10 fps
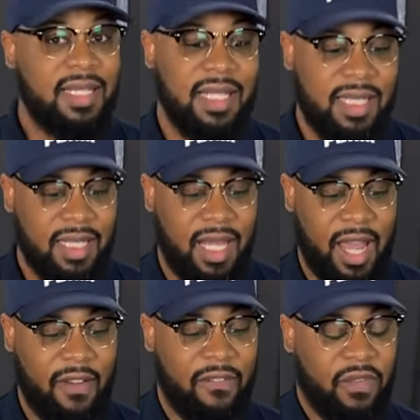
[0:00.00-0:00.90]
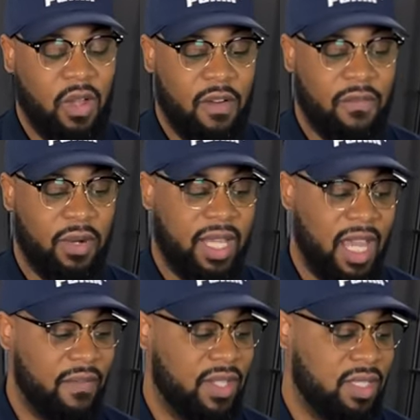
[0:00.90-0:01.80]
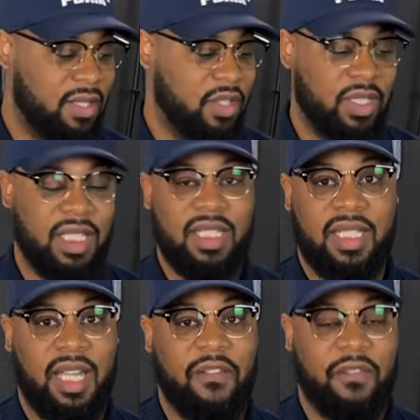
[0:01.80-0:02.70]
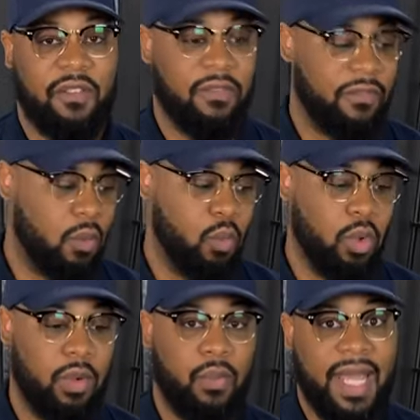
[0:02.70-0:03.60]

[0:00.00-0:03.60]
DTF for canvases or DTF for, for wood.